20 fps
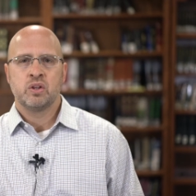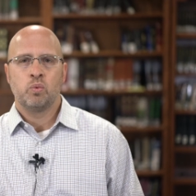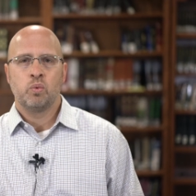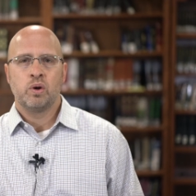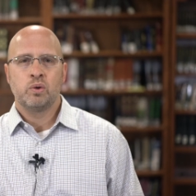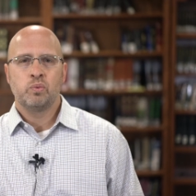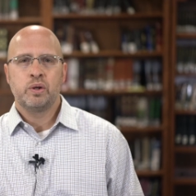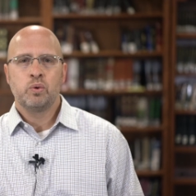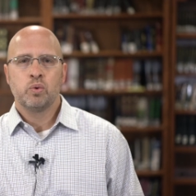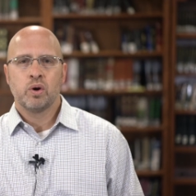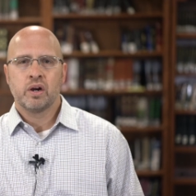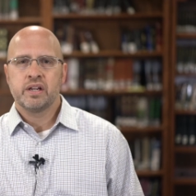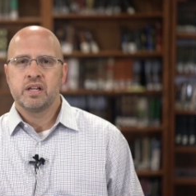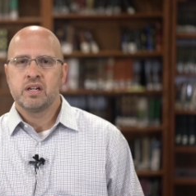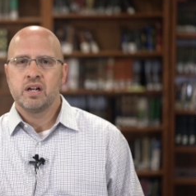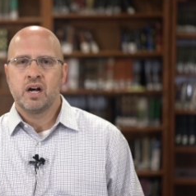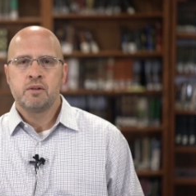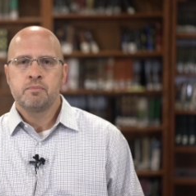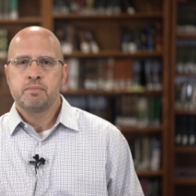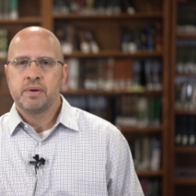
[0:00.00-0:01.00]
When we work
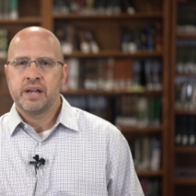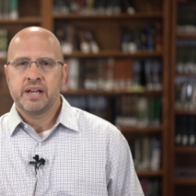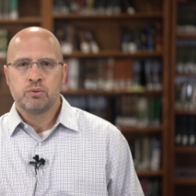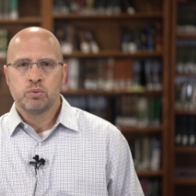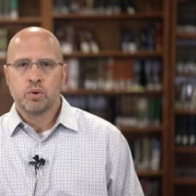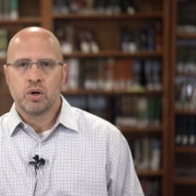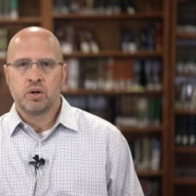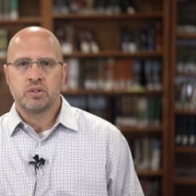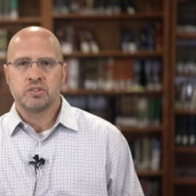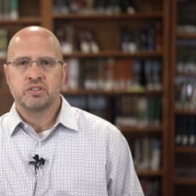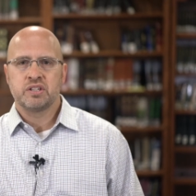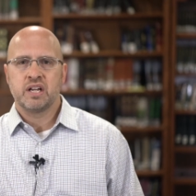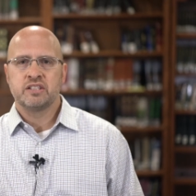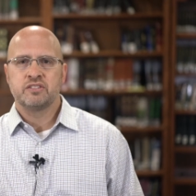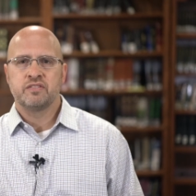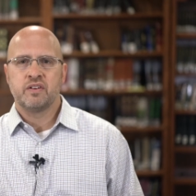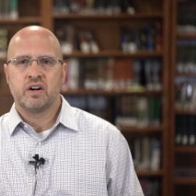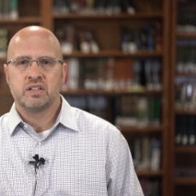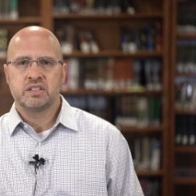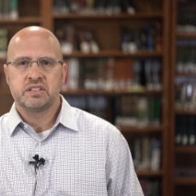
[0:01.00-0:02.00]
in unpaid roles
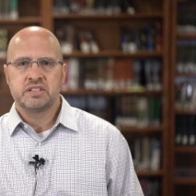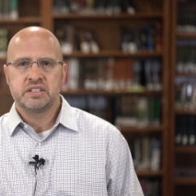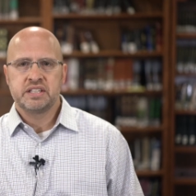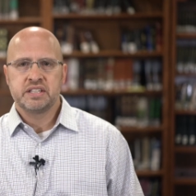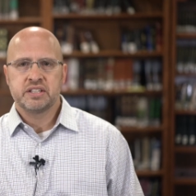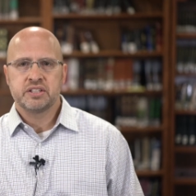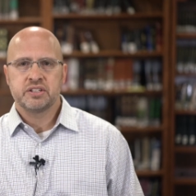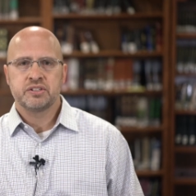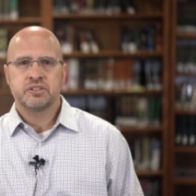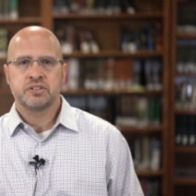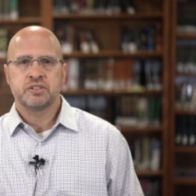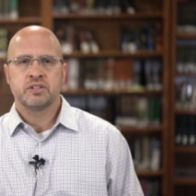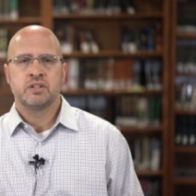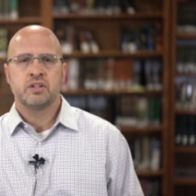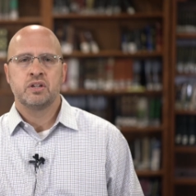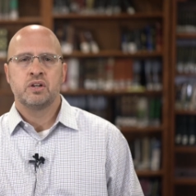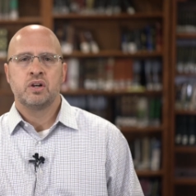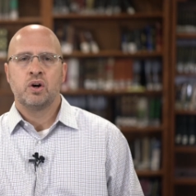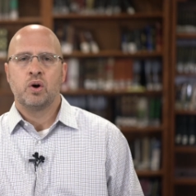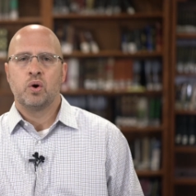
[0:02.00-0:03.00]
as volunteers
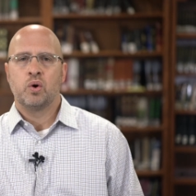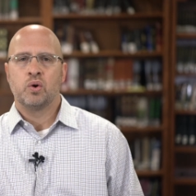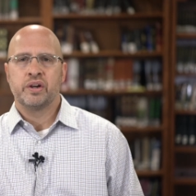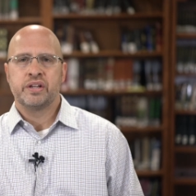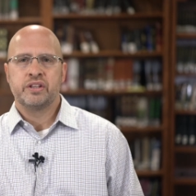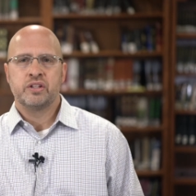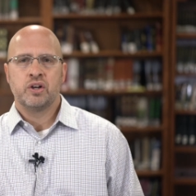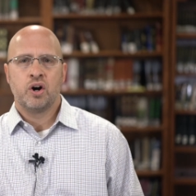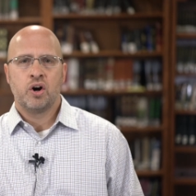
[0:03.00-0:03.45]
or in the